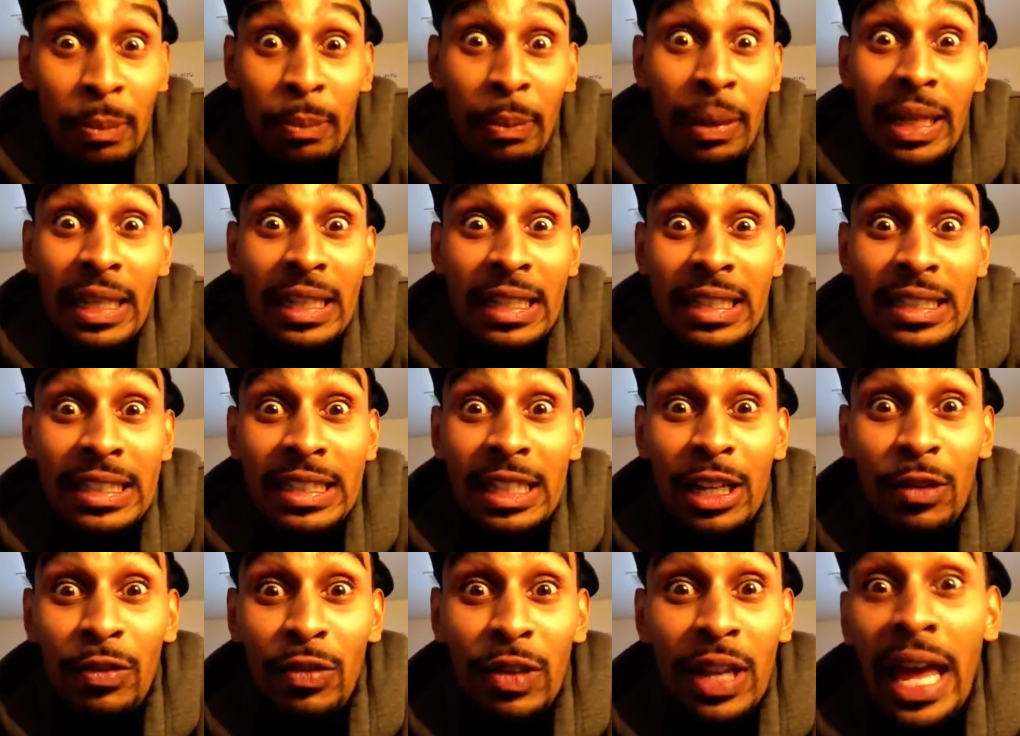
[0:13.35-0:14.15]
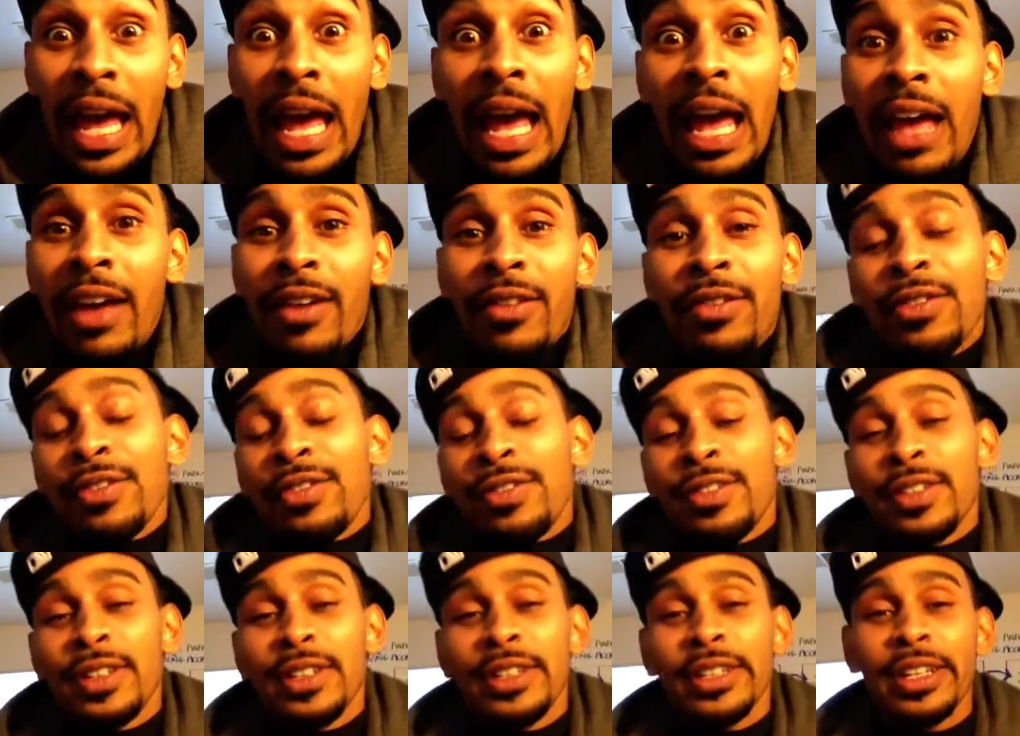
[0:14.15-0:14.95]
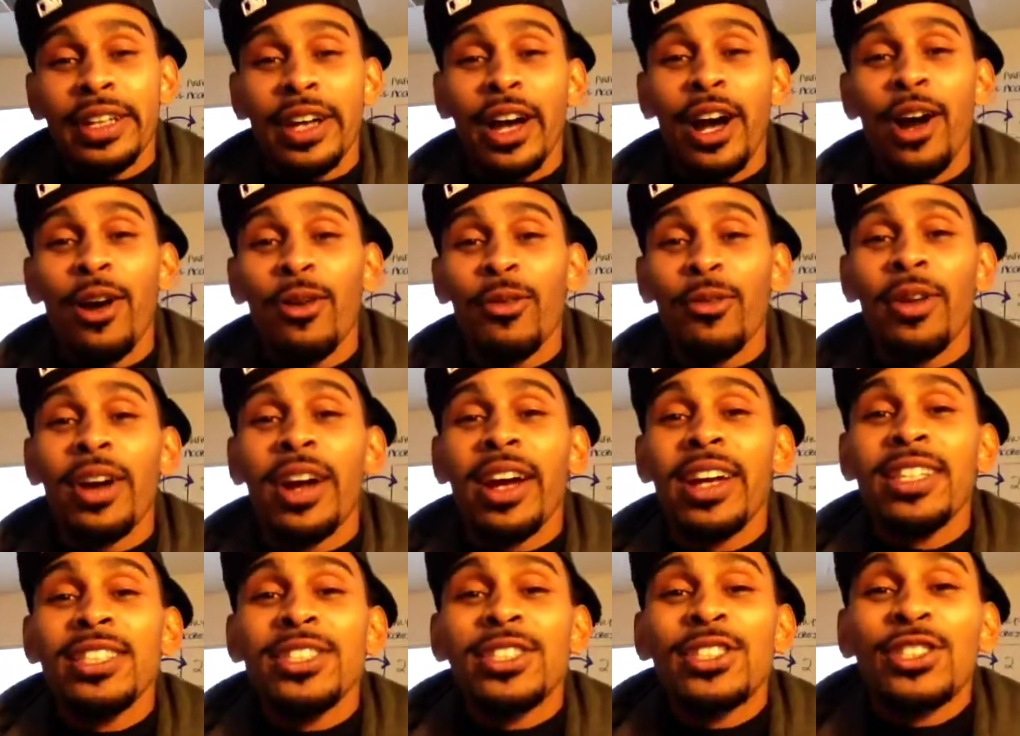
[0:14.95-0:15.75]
make yourself laugh. All right.